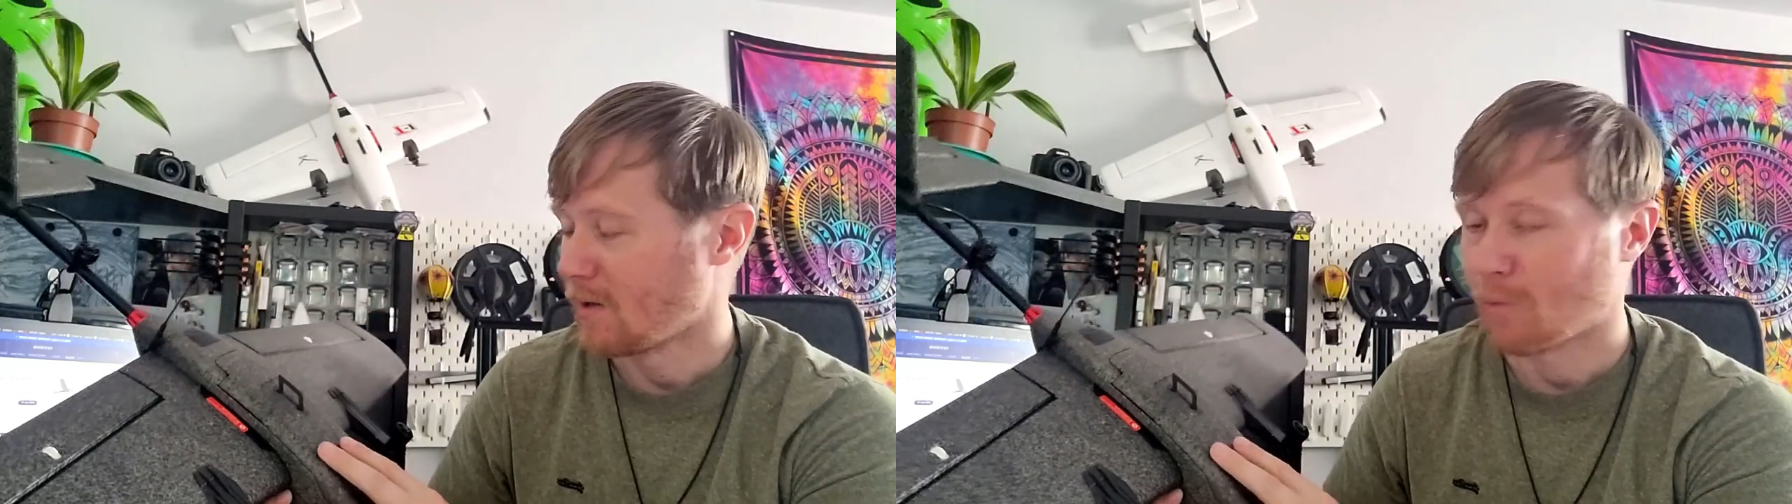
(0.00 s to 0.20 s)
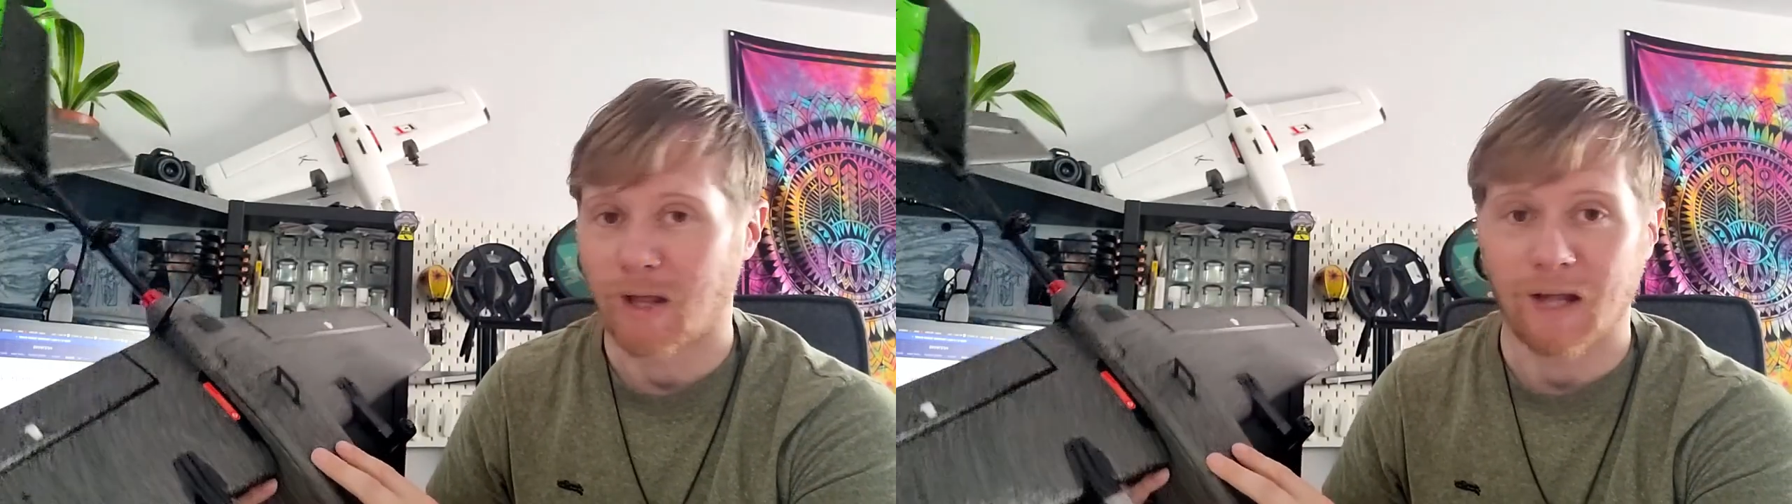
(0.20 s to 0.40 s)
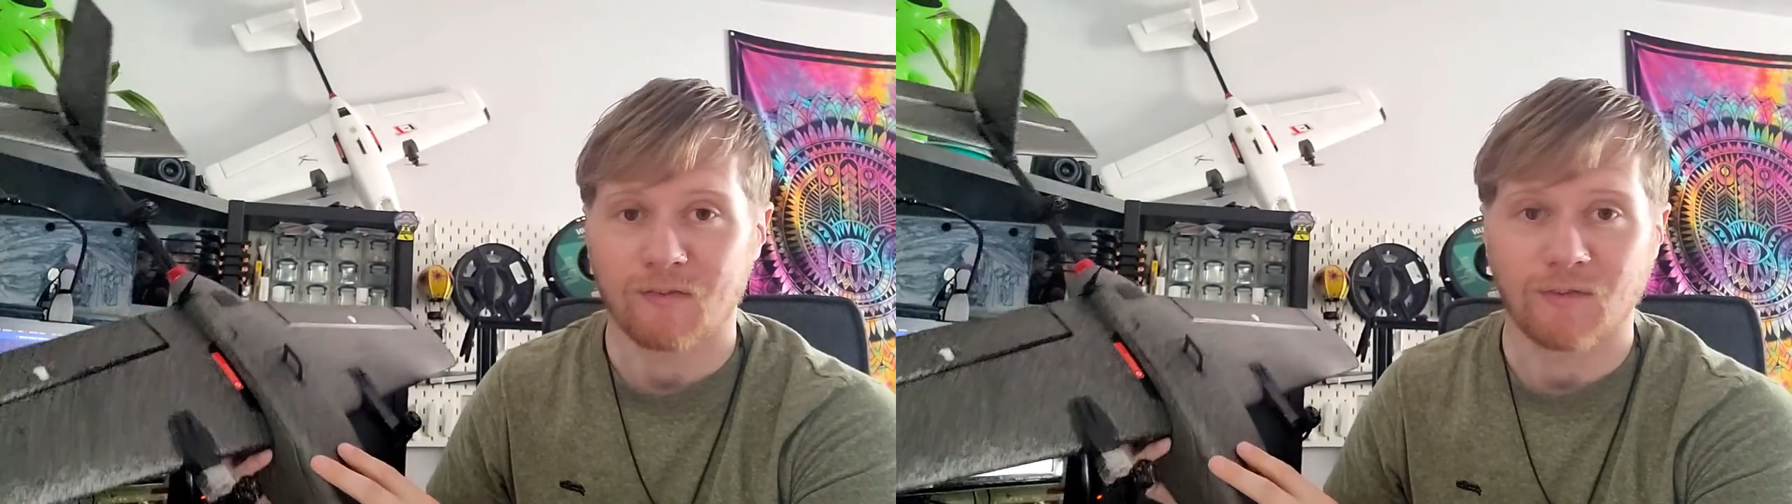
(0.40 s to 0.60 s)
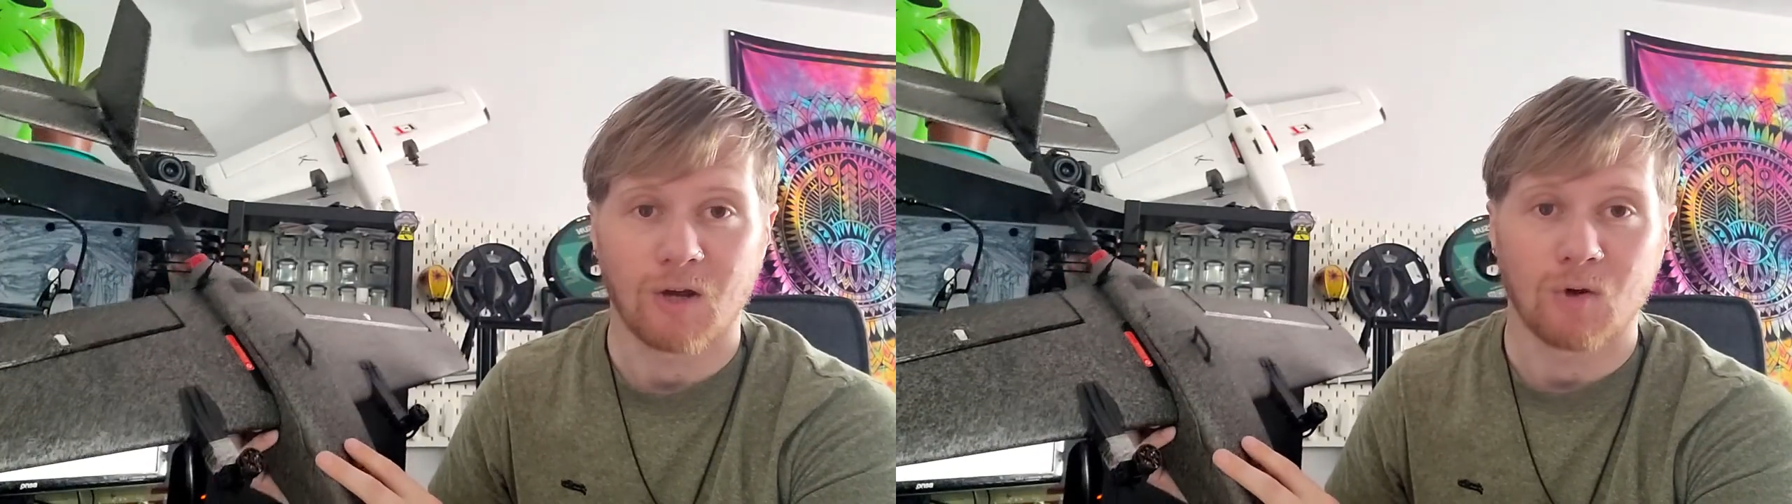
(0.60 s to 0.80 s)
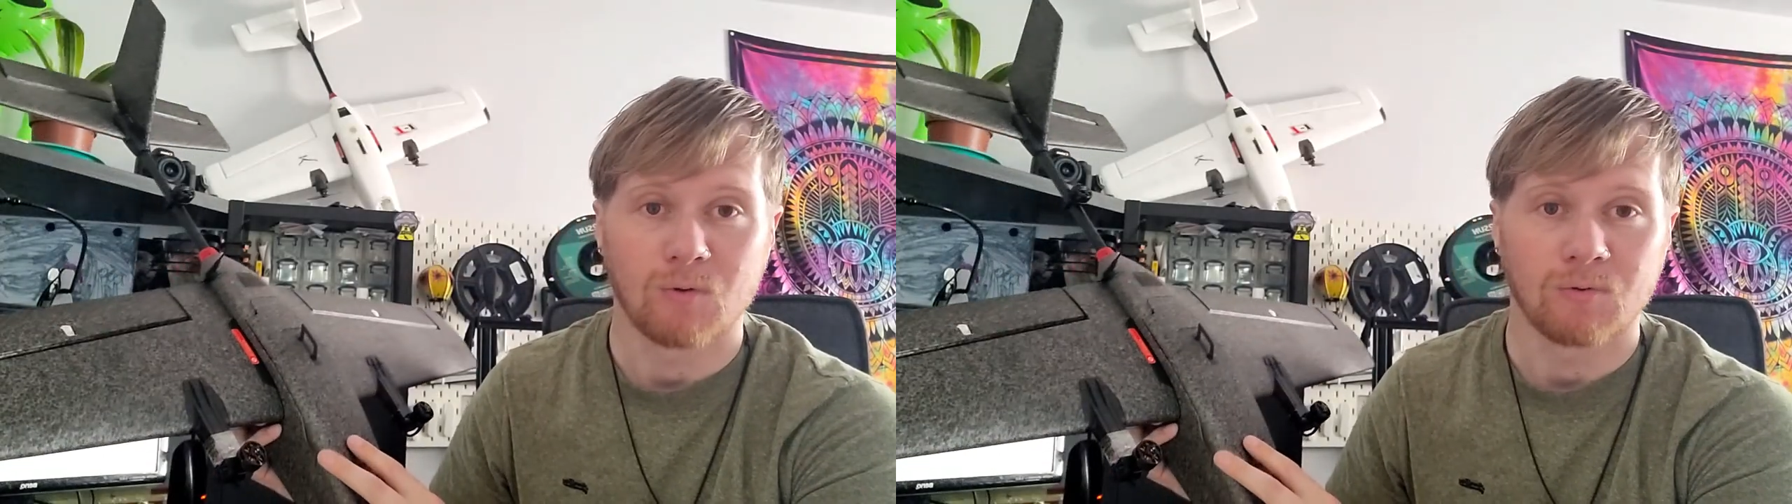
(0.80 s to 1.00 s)
Well, that's
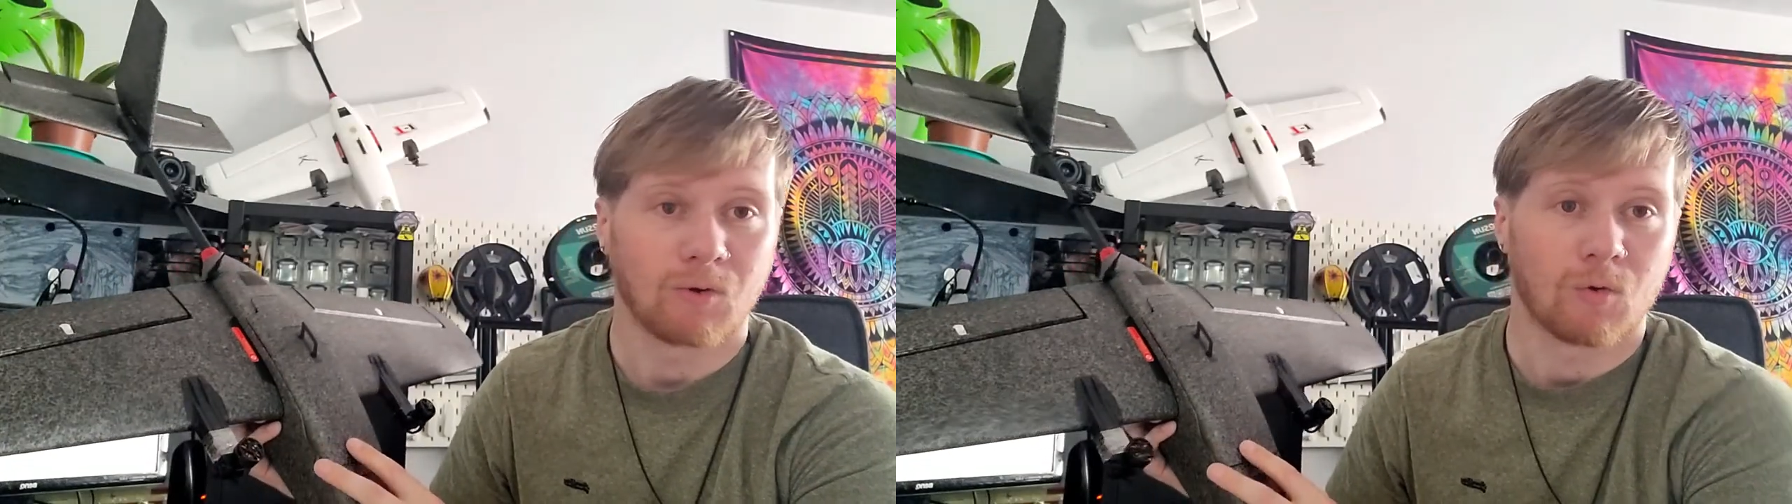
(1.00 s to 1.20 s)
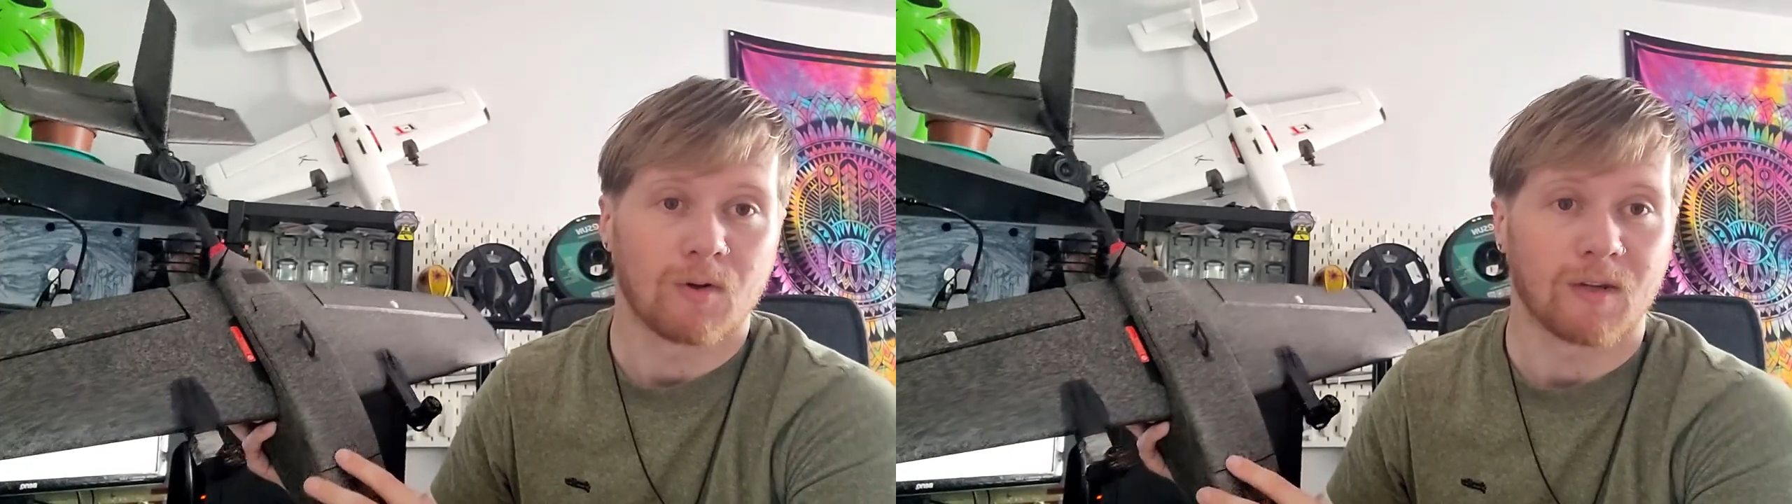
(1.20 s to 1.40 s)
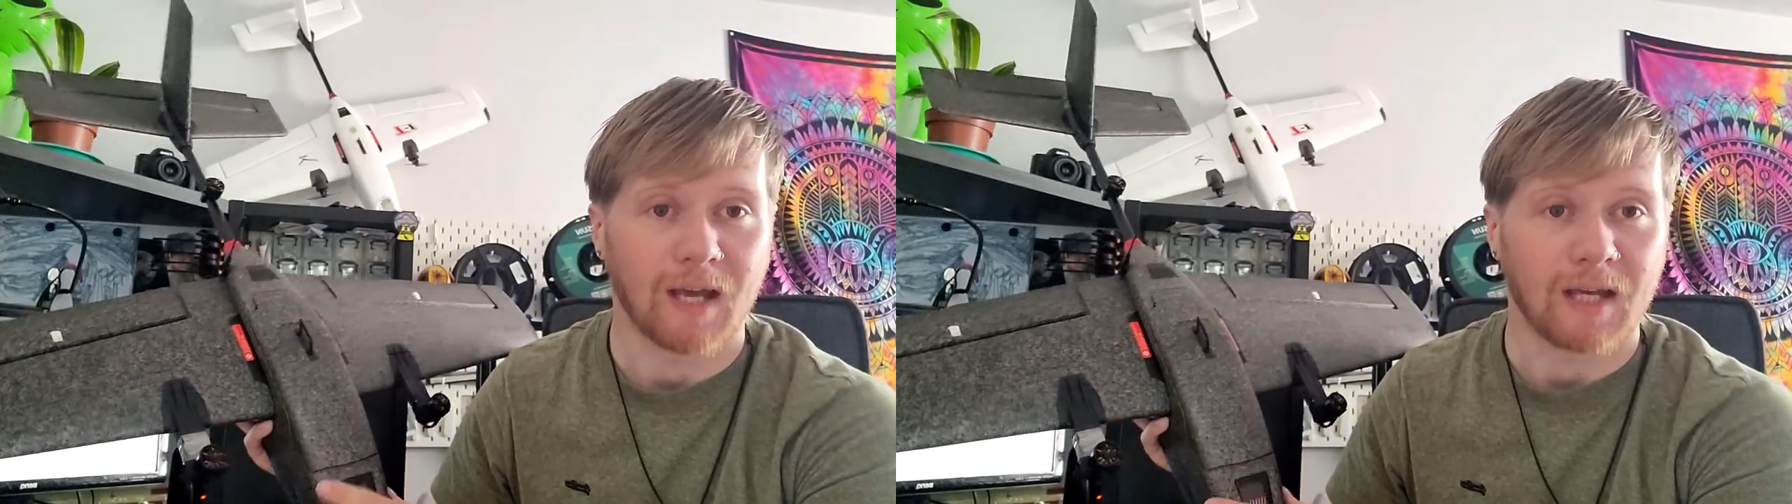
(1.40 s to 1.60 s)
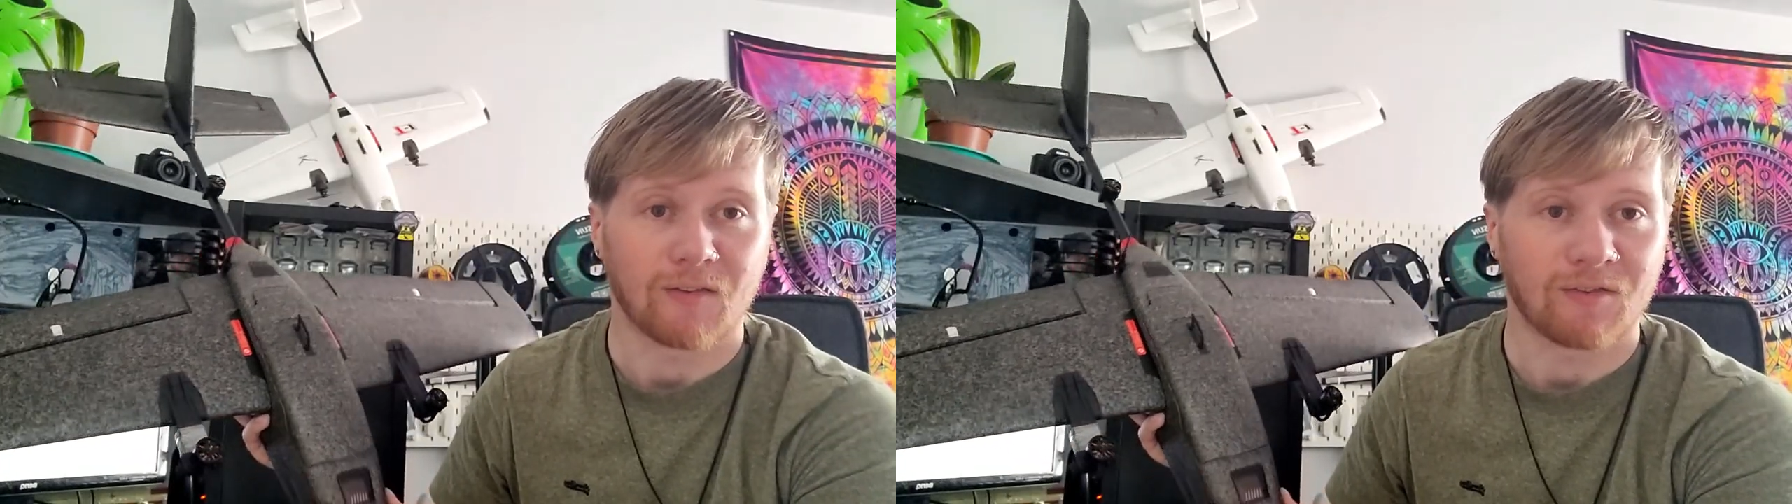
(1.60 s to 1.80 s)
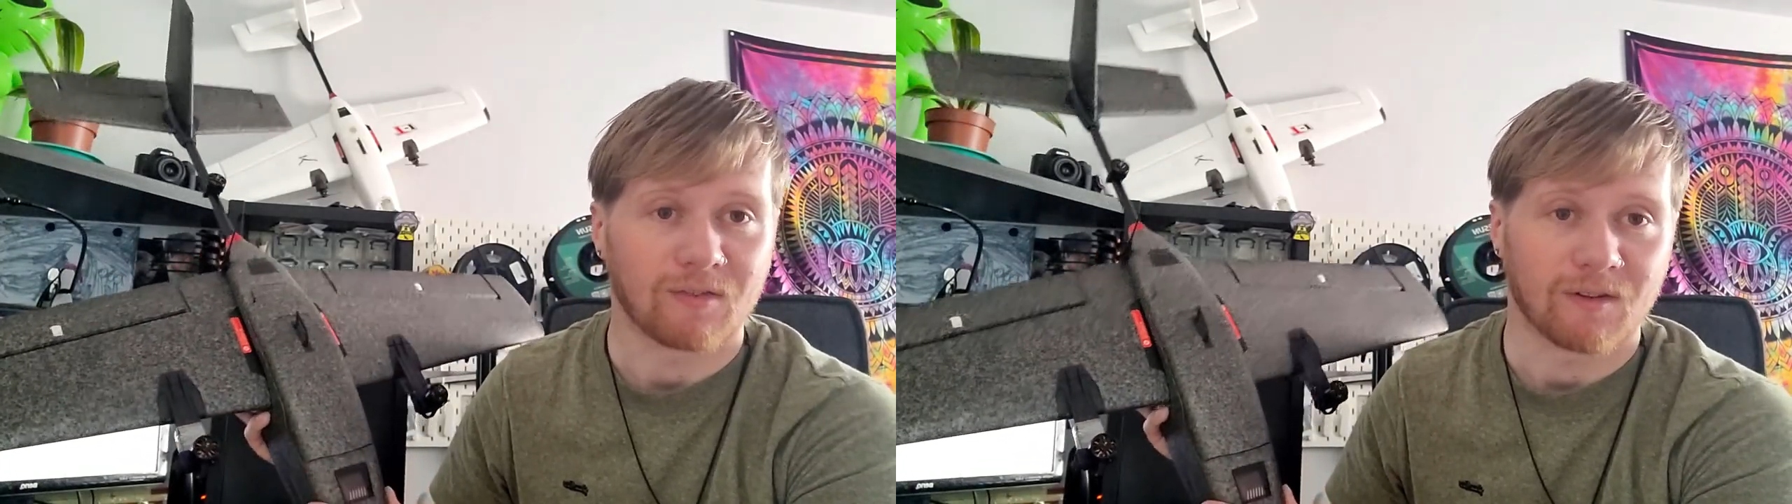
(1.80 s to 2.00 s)
no longer the case.